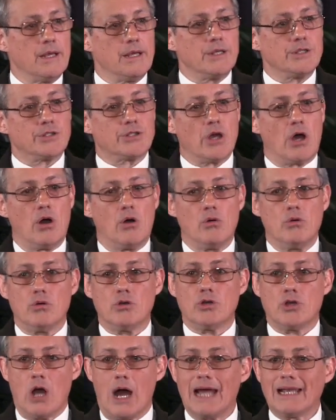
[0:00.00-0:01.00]

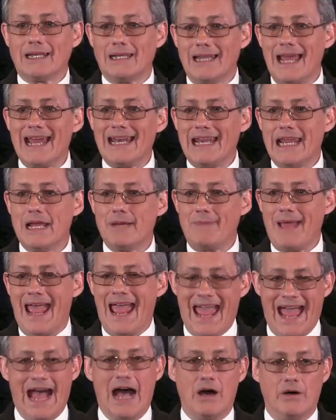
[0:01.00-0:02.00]
So God let him
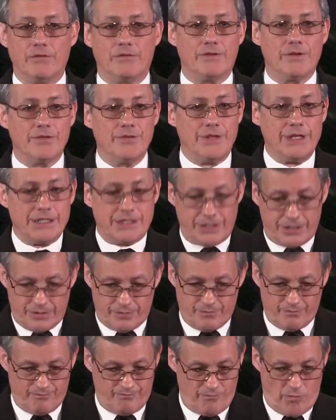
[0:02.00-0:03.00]
have
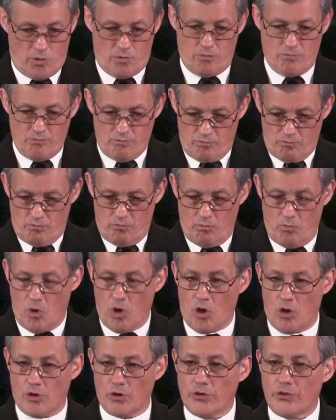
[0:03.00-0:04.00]
this
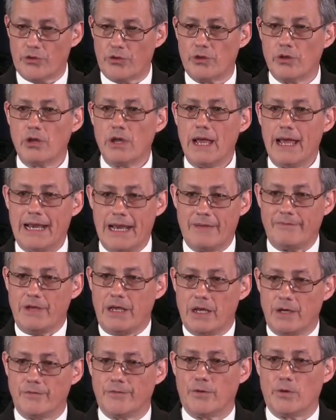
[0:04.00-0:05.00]
earth and have
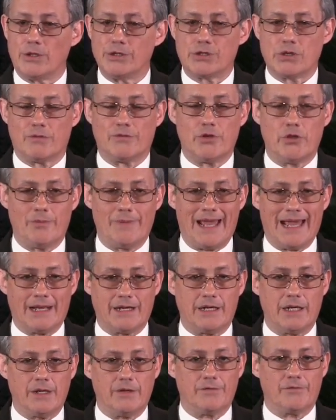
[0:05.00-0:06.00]
influence over
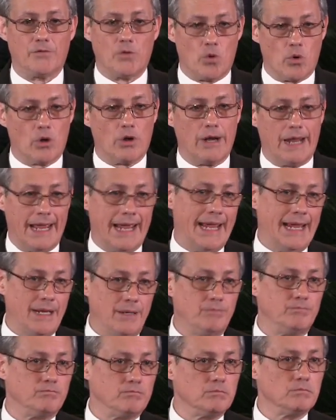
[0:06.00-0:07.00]
humanity for
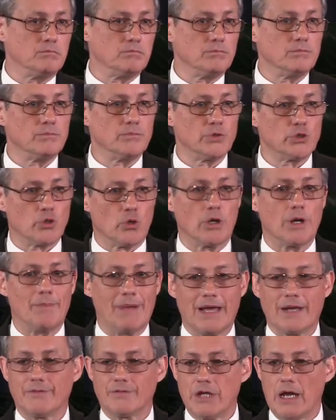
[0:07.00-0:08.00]
a short
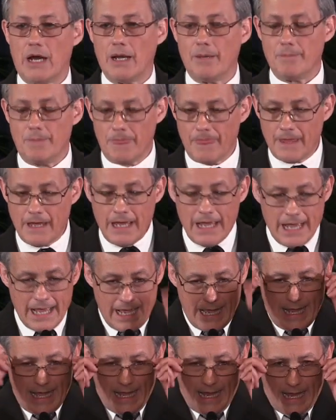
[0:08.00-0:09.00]
amount of time.
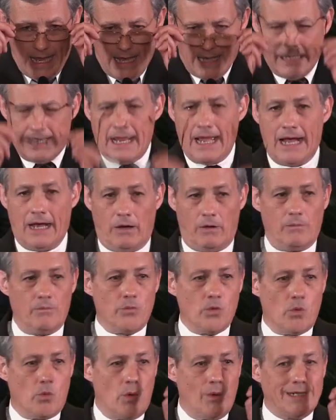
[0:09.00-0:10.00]
Now,
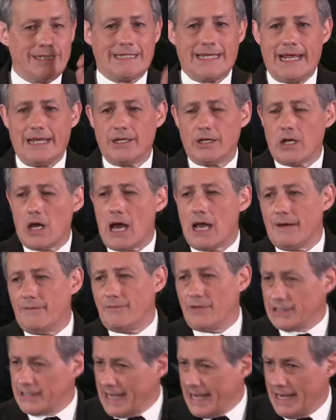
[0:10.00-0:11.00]
when we say the God of
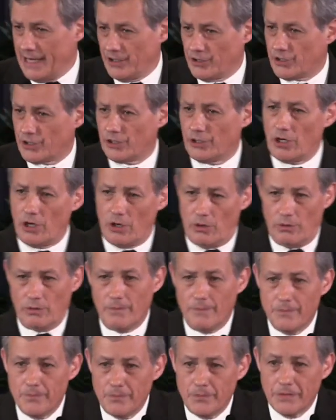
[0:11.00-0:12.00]
this age, though,
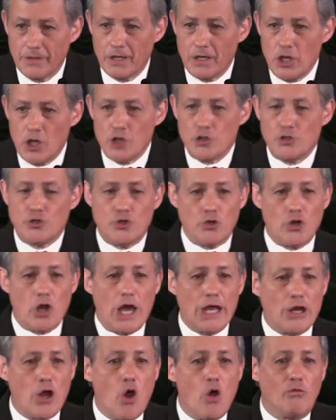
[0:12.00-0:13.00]
do
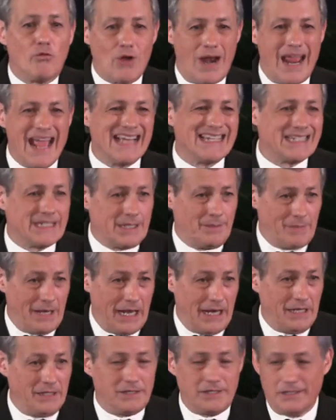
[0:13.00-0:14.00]
not
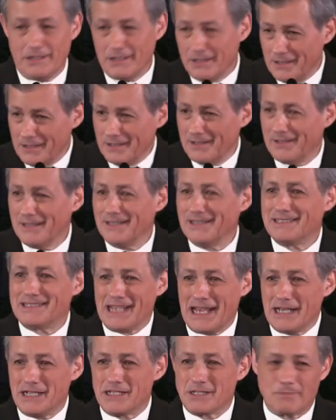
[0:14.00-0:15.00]
overestimate
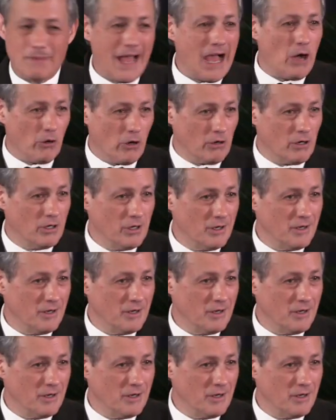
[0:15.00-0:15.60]
Satan's power.